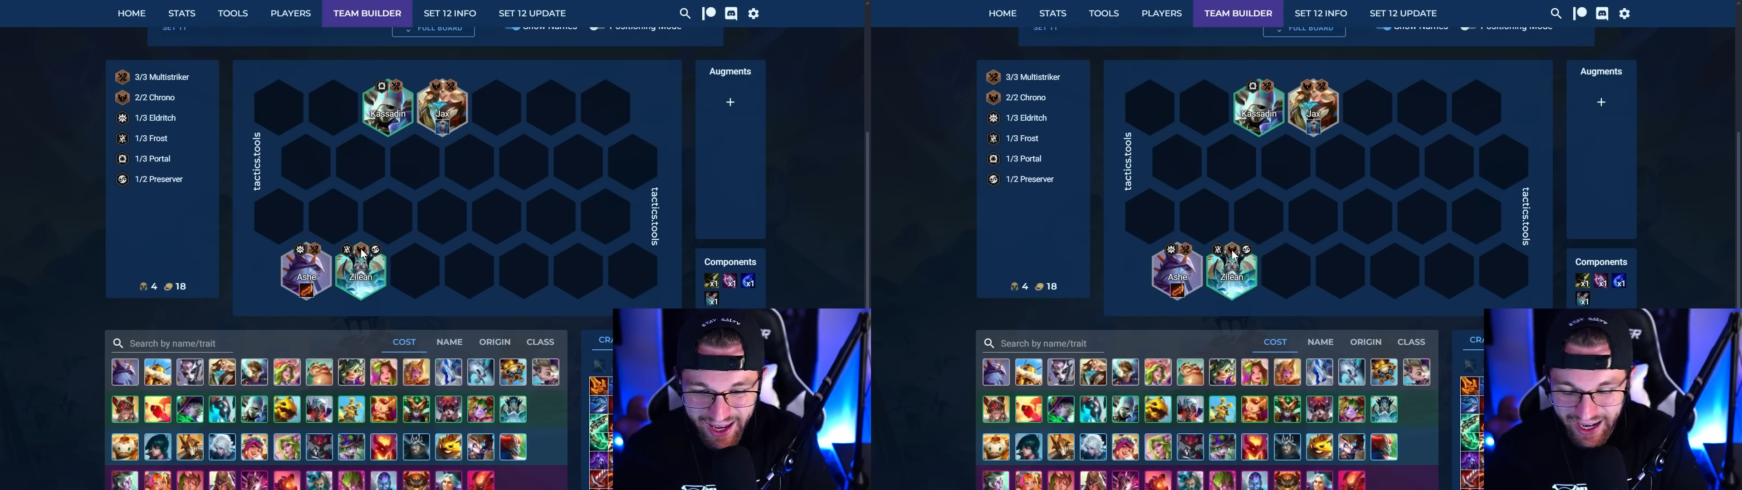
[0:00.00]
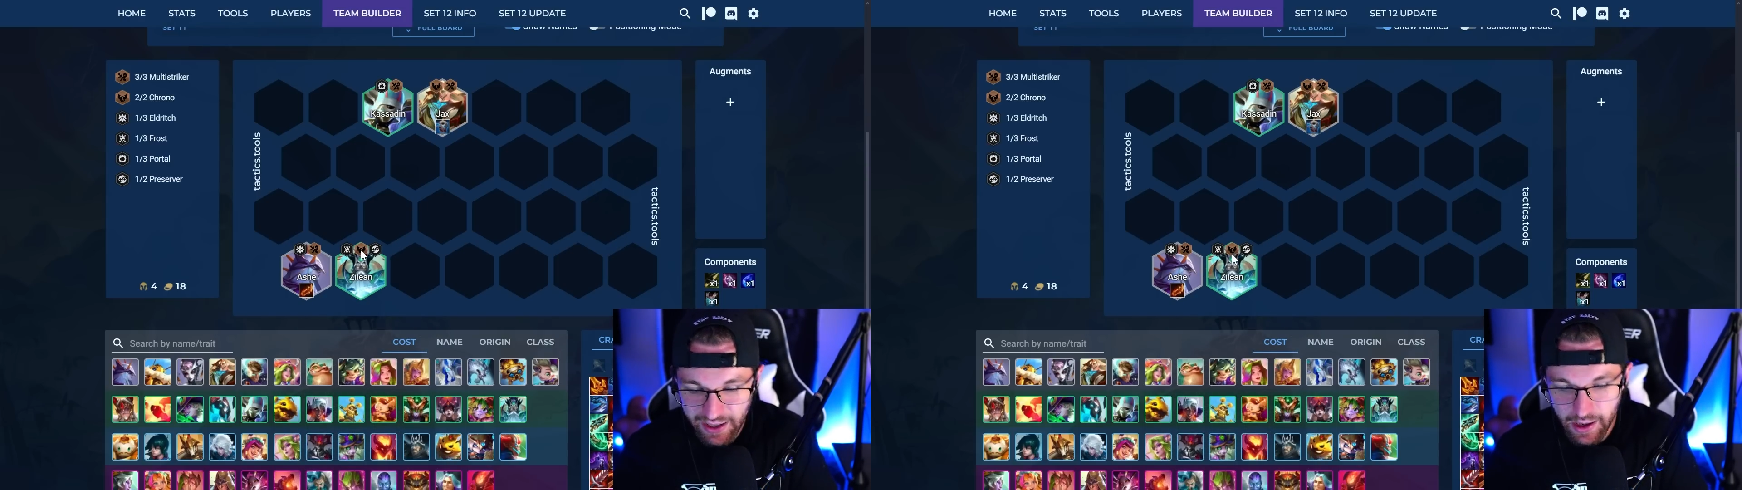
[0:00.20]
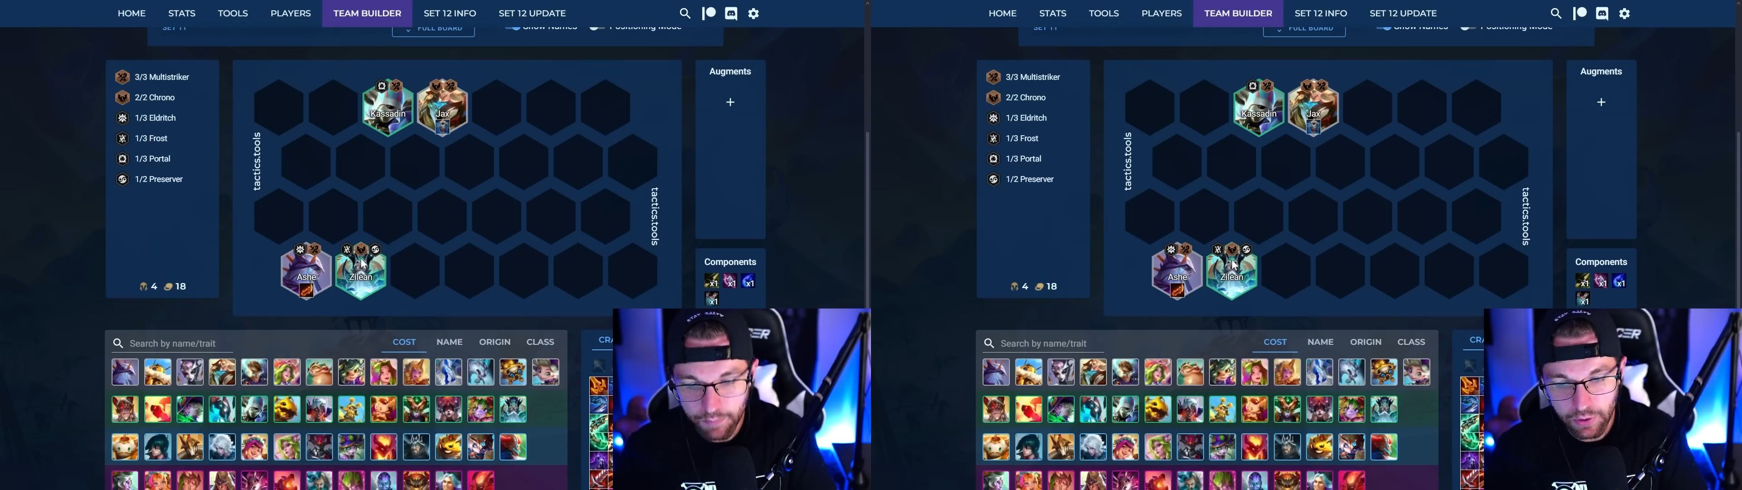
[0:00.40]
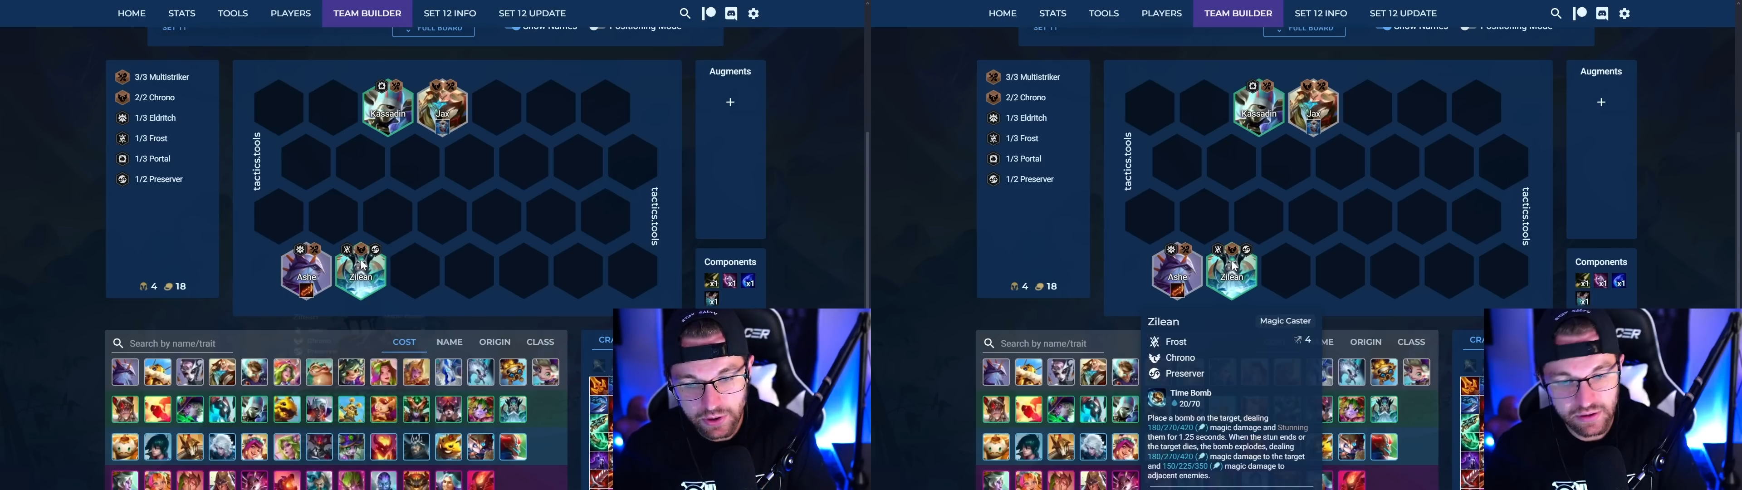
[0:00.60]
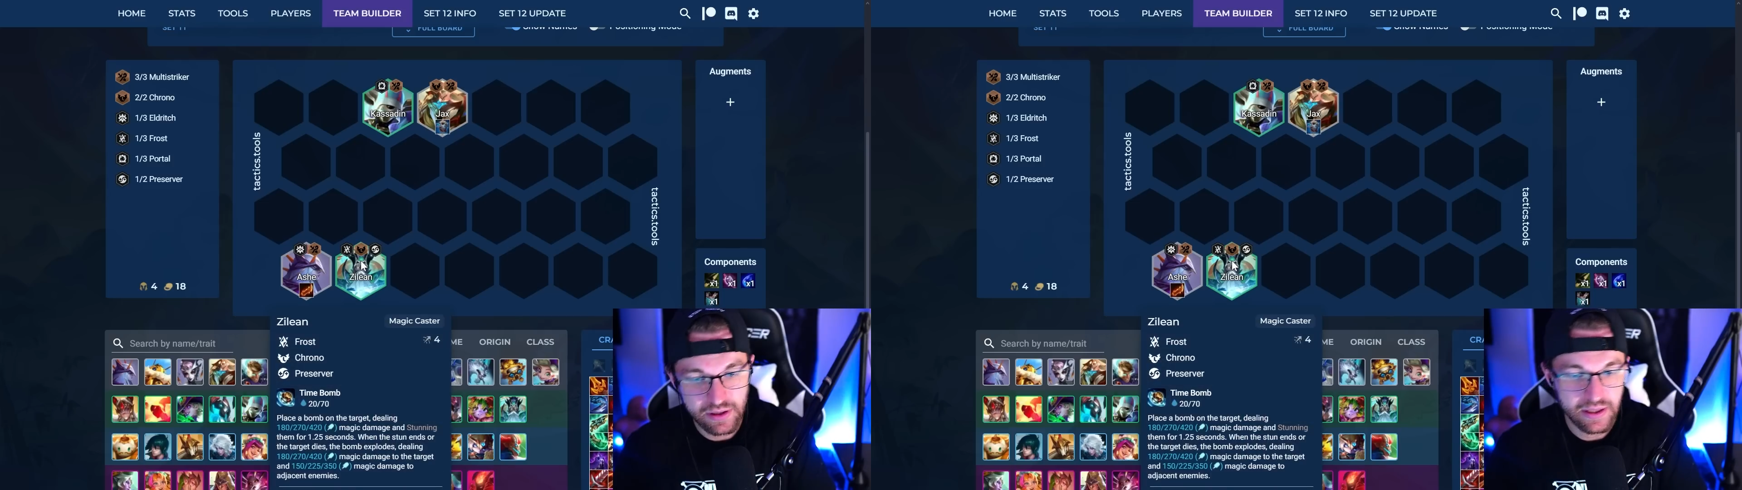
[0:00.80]
And I
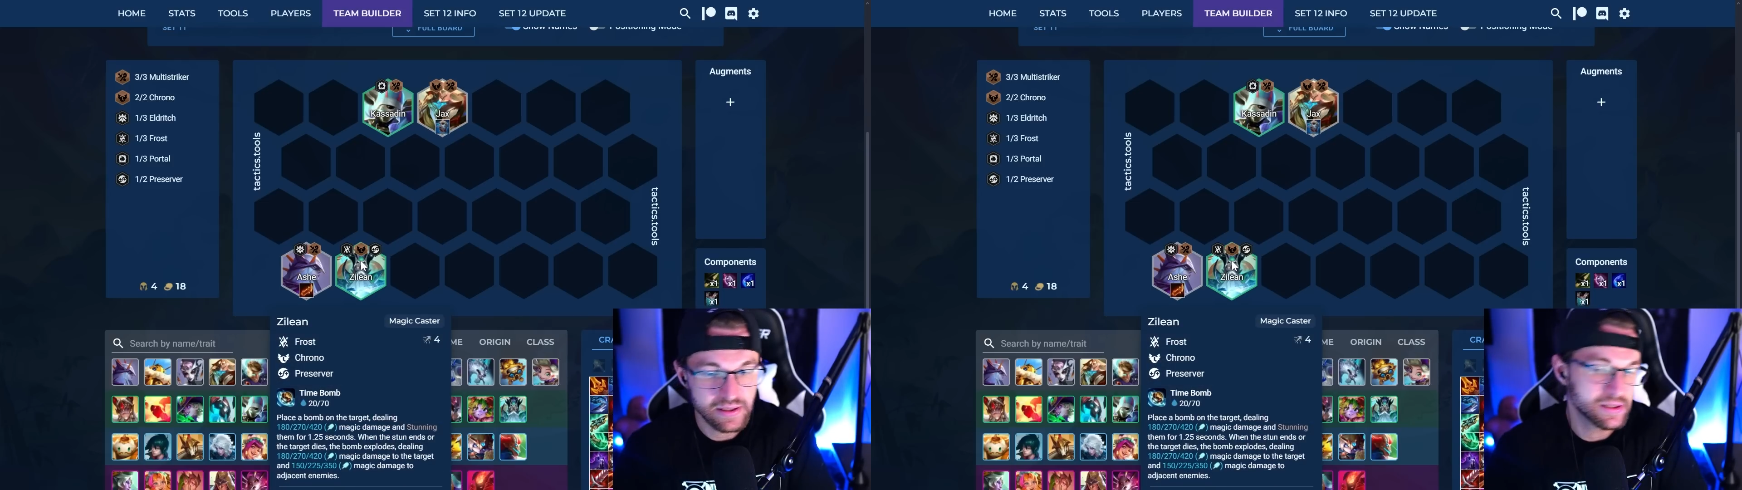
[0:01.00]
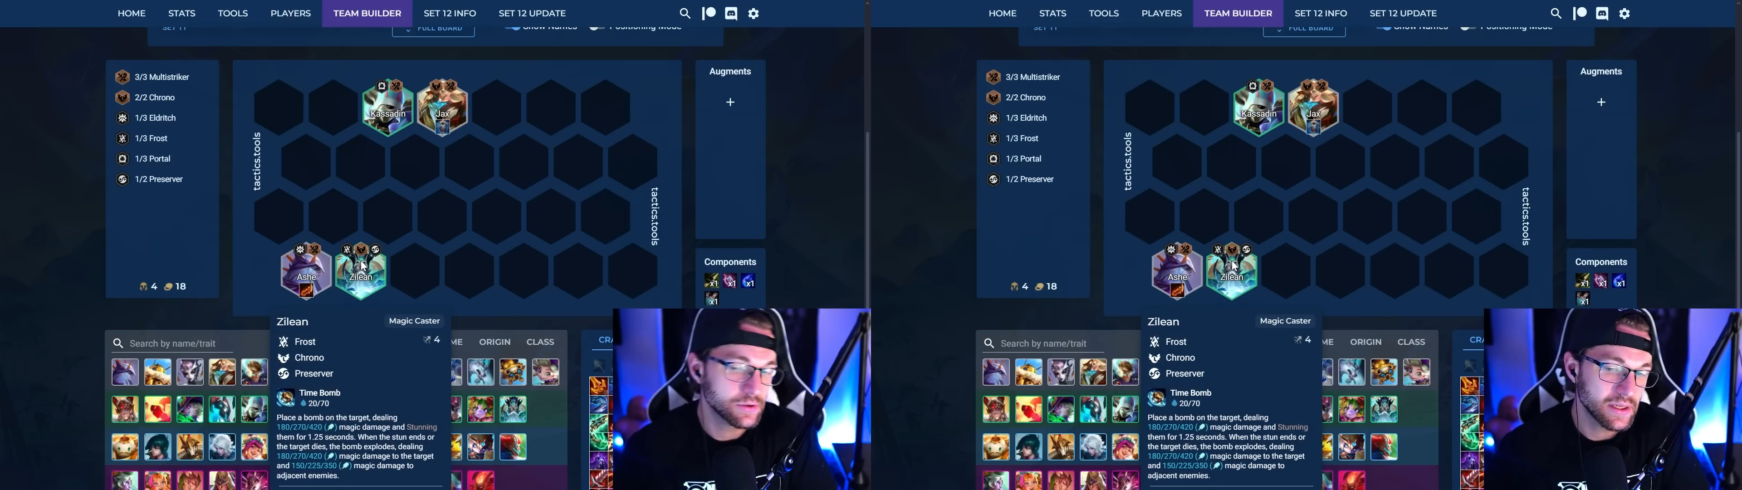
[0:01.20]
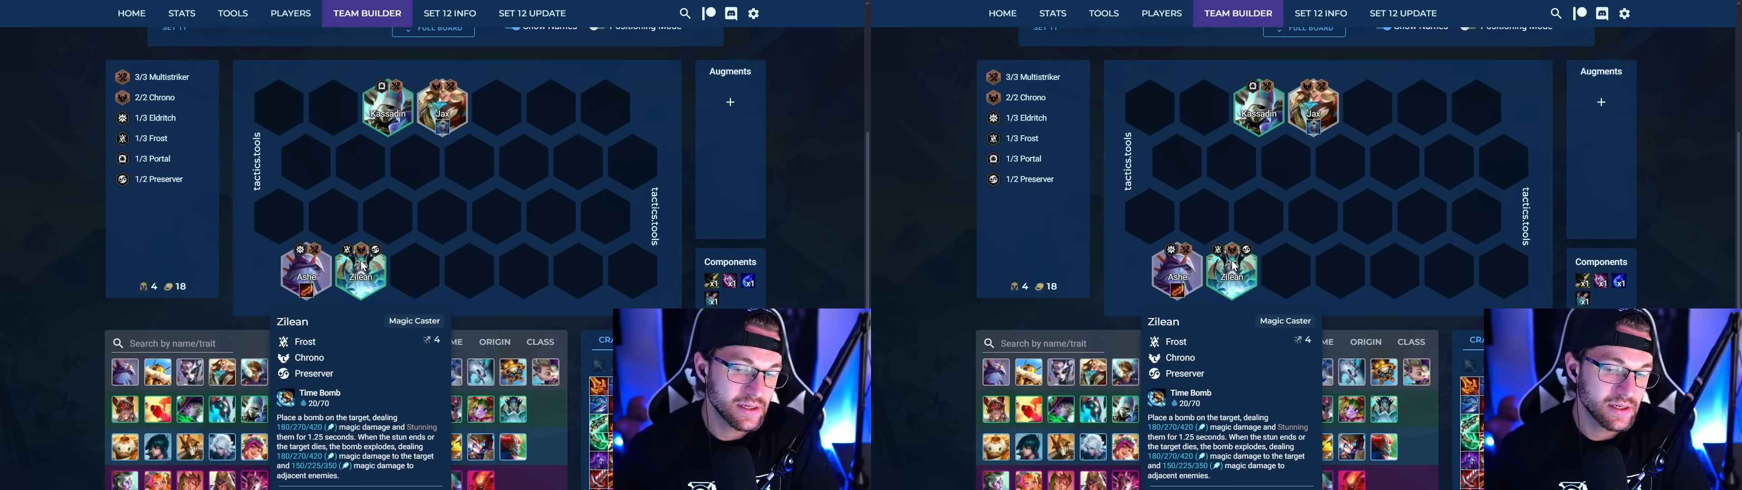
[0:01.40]
personally think Zilean